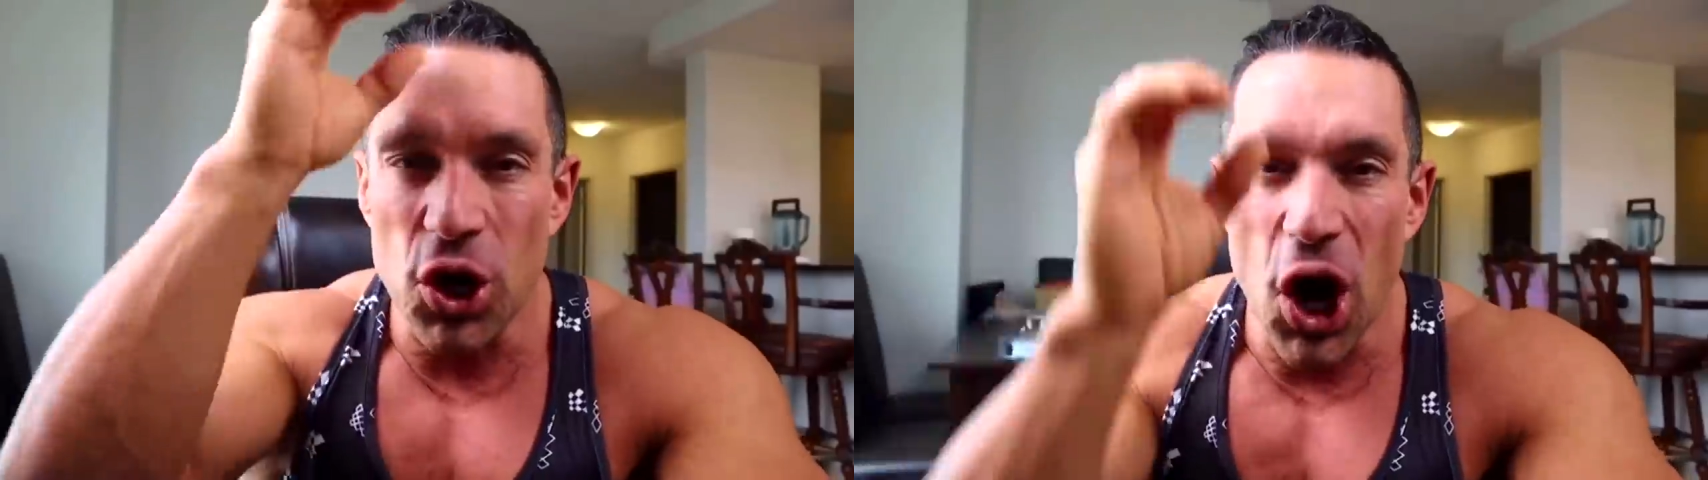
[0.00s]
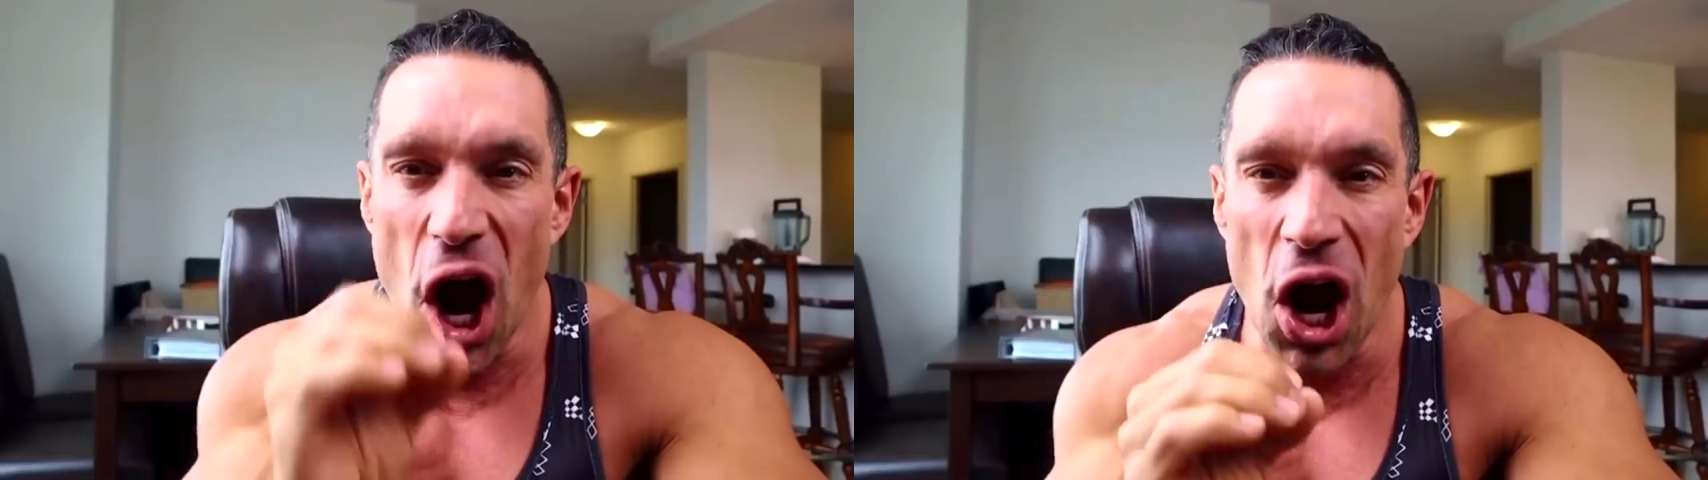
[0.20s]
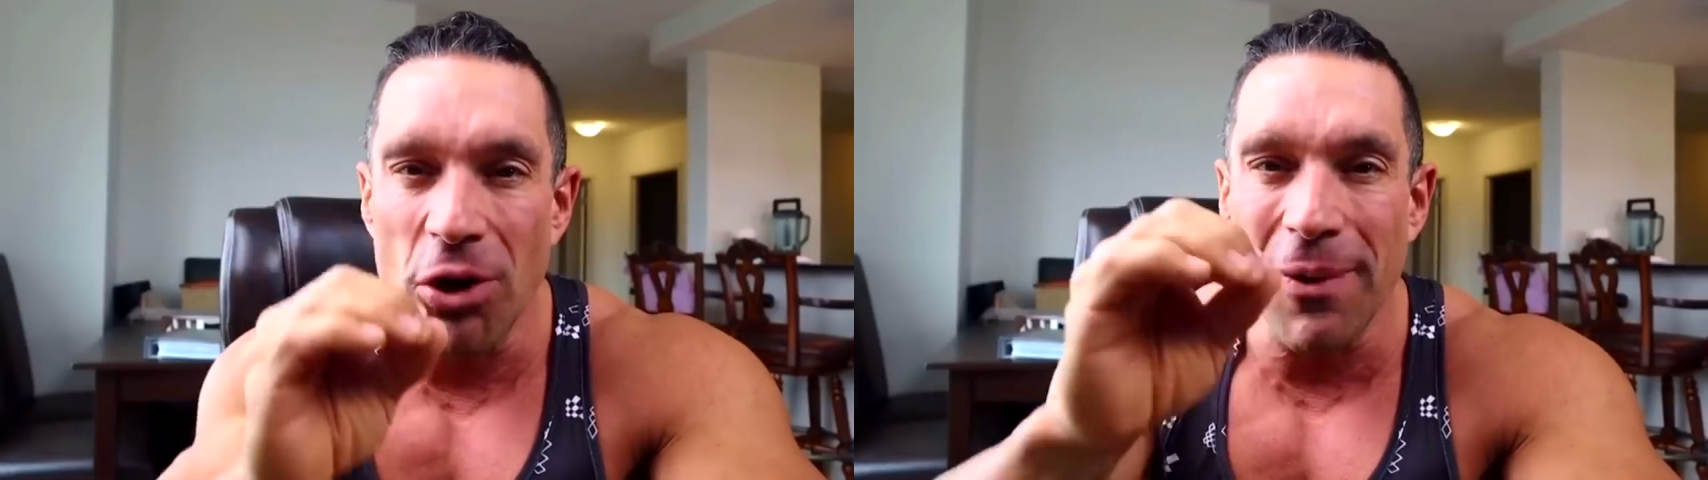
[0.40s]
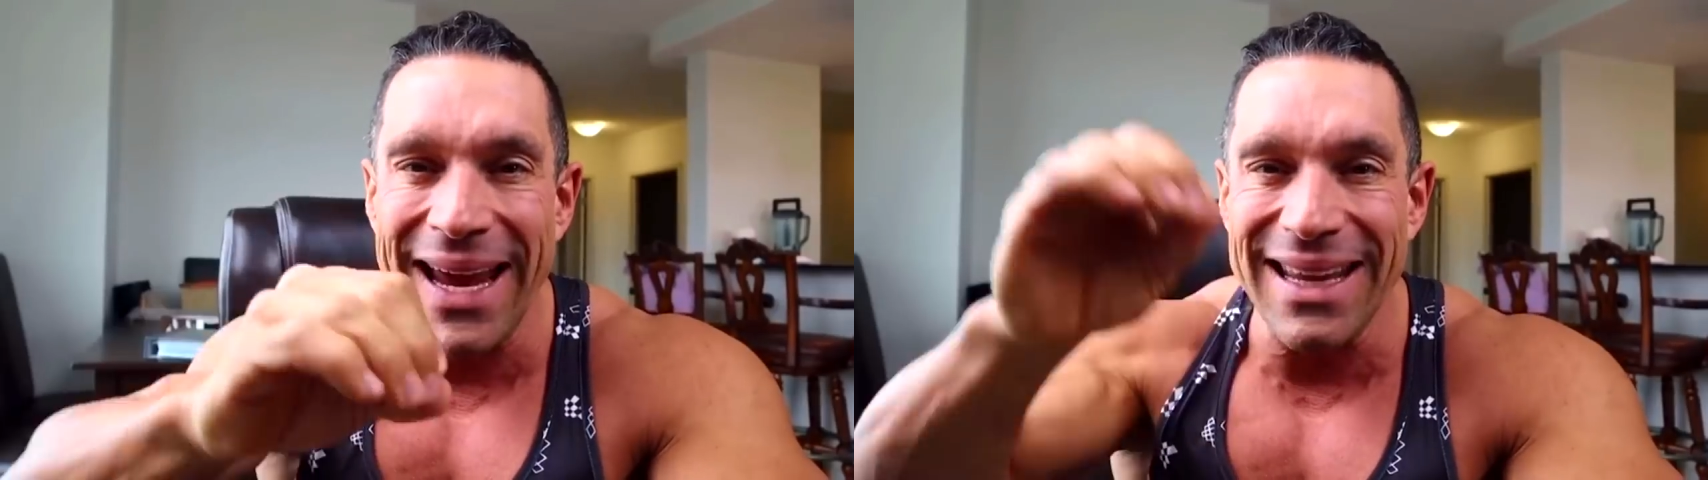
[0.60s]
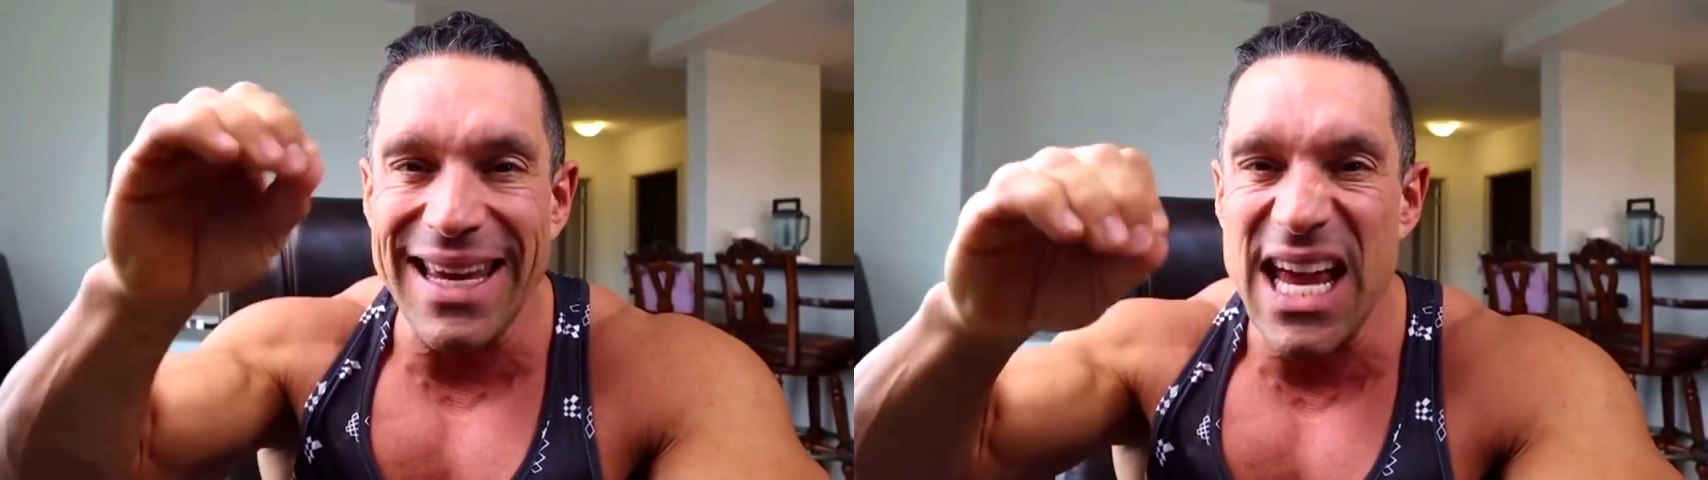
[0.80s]
heart
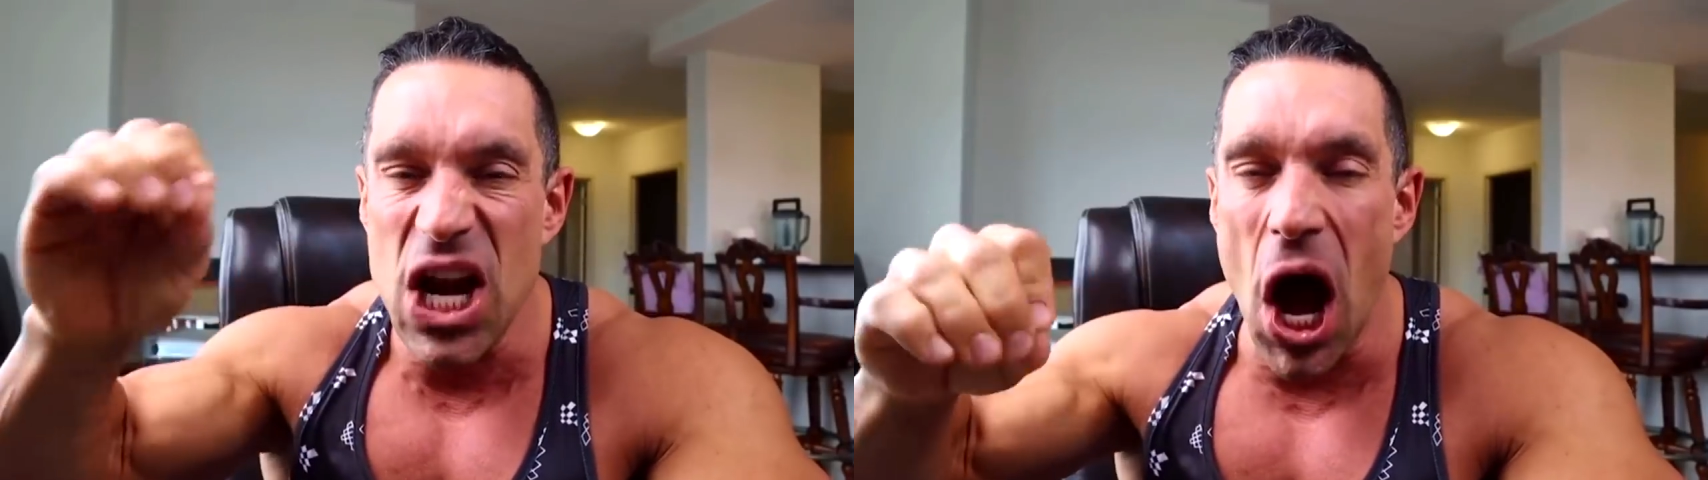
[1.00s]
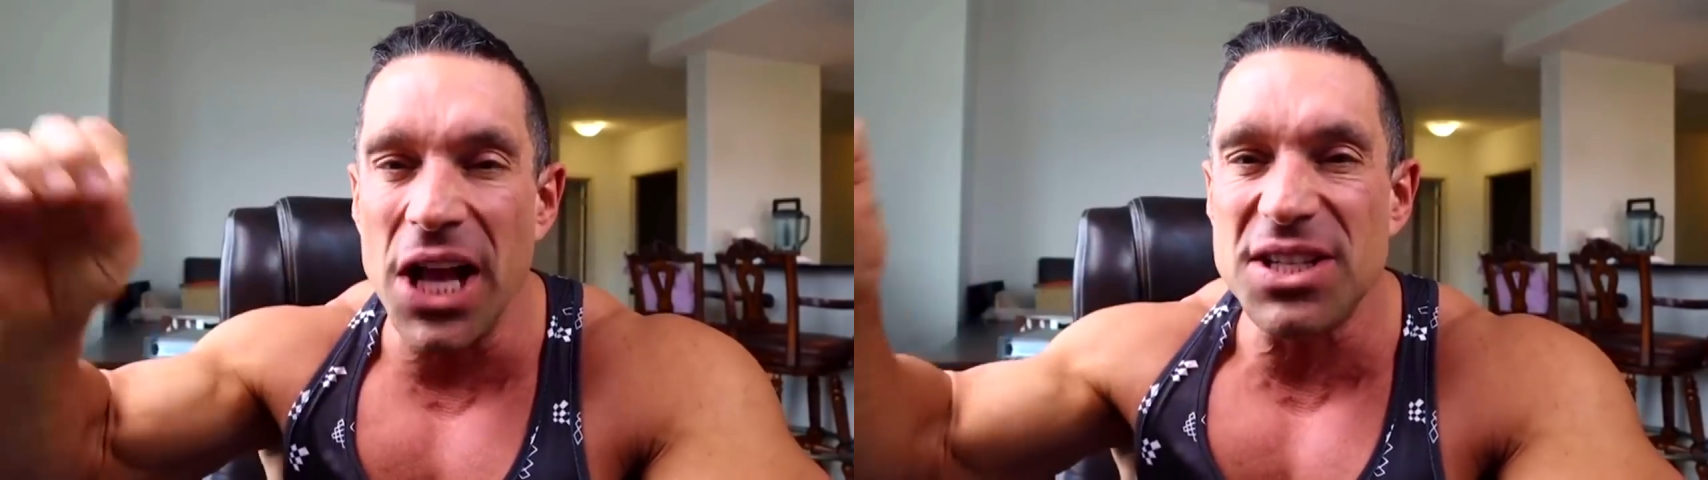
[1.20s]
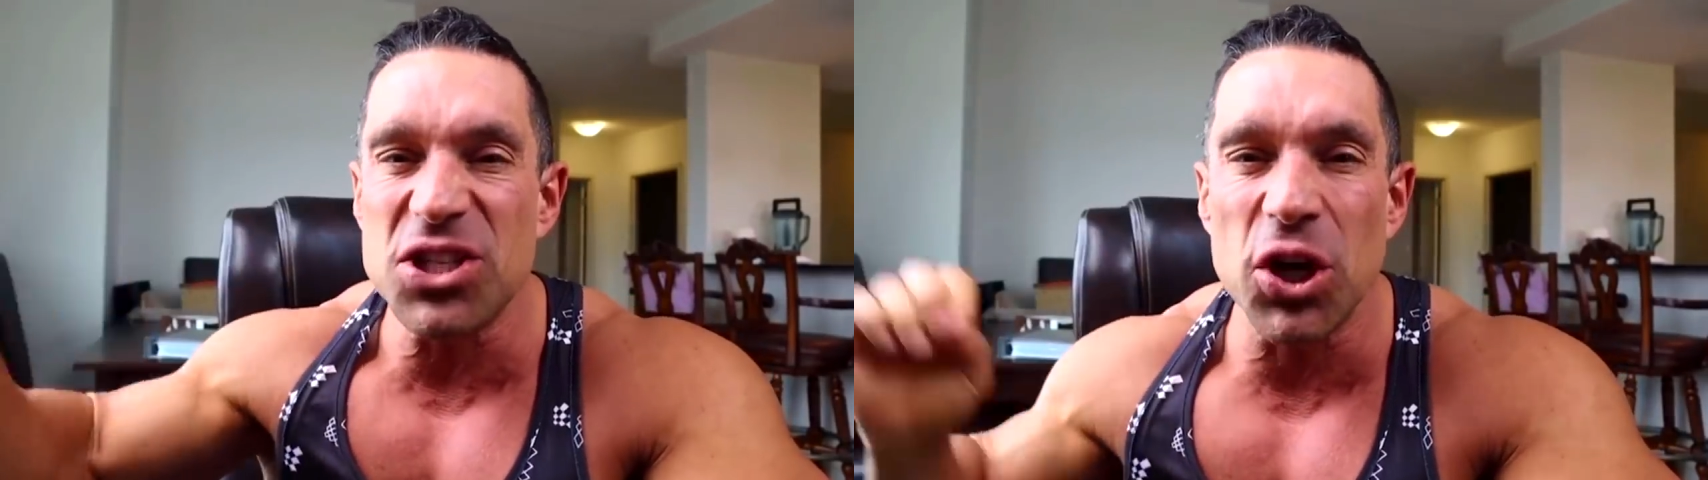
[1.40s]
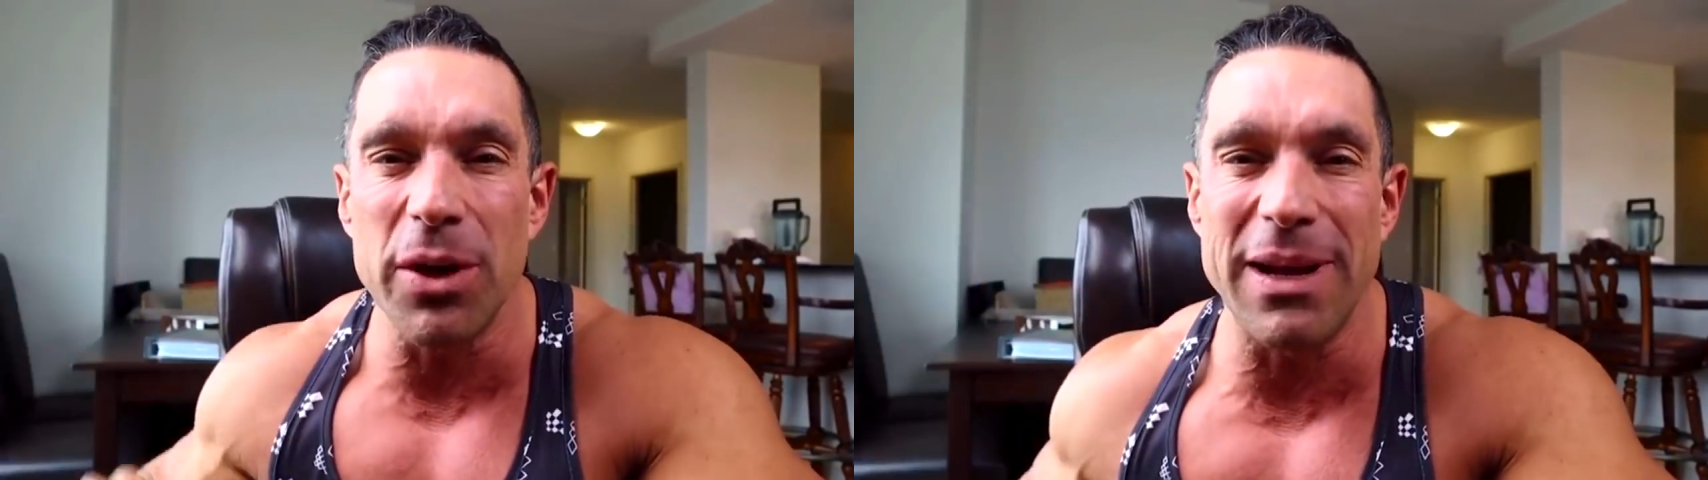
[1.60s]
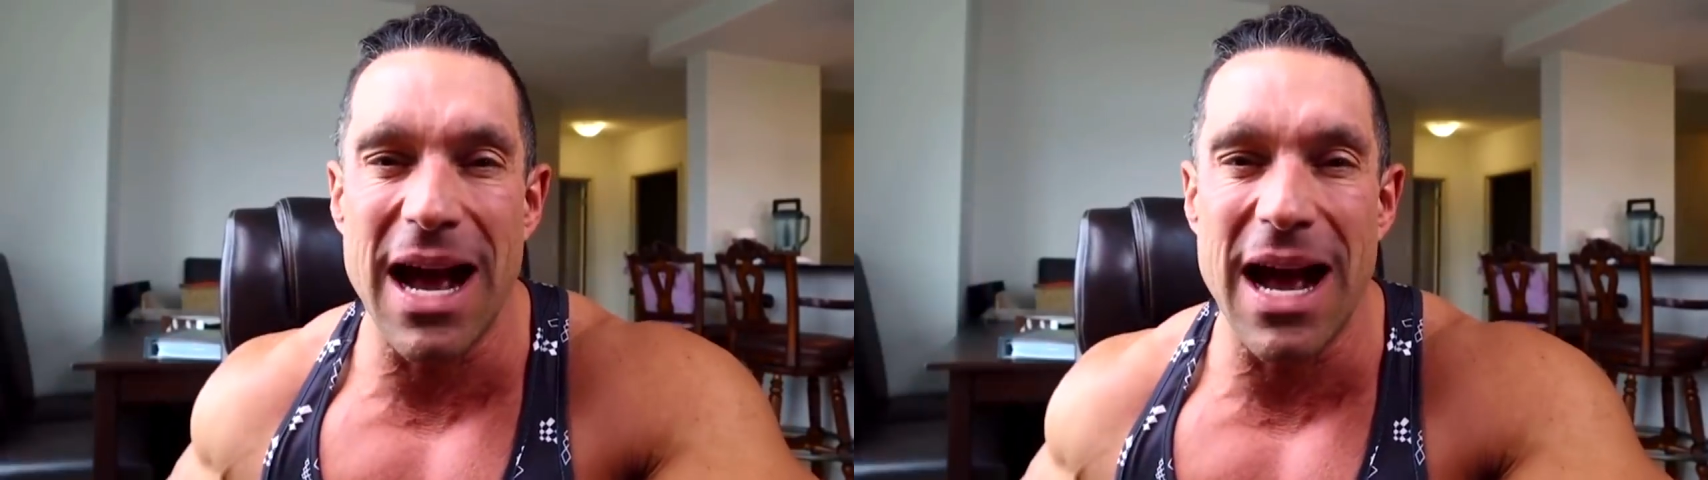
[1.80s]
rate cannot determine